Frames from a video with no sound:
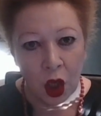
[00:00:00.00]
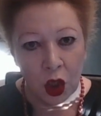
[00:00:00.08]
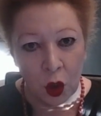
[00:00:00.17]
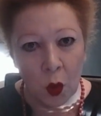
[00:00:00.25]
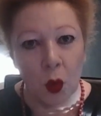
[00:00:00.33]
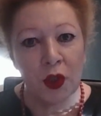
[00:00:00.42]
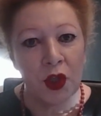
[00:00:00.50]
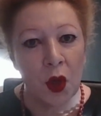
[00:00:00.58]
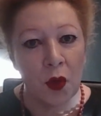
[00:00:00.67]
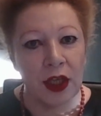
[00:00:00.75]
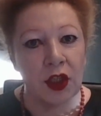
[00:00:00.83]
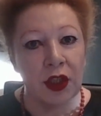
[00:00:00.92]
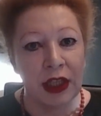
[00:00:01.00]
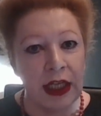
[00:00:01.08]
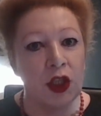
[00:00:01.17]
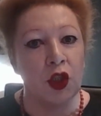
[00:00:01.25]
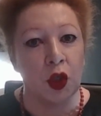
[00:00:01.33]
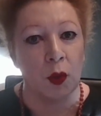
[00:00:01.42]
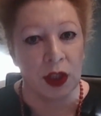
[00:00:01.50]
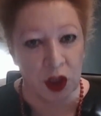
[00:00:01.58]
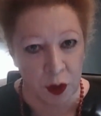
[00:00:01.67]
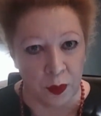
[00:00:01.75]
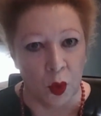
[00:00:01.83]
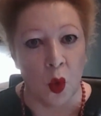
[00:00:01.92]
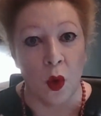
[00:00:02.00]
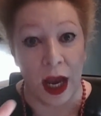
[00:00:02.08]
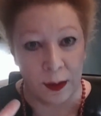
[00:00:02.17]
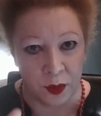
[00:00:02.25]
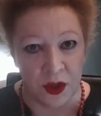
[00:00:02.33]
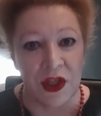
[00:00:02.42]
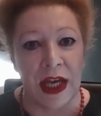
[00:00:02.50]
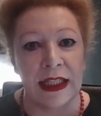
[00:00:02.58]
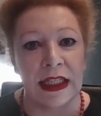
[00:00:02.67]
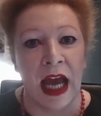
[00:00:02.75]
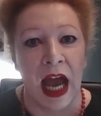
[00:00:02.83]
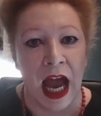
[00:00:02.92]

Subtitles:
You also then need to explore and present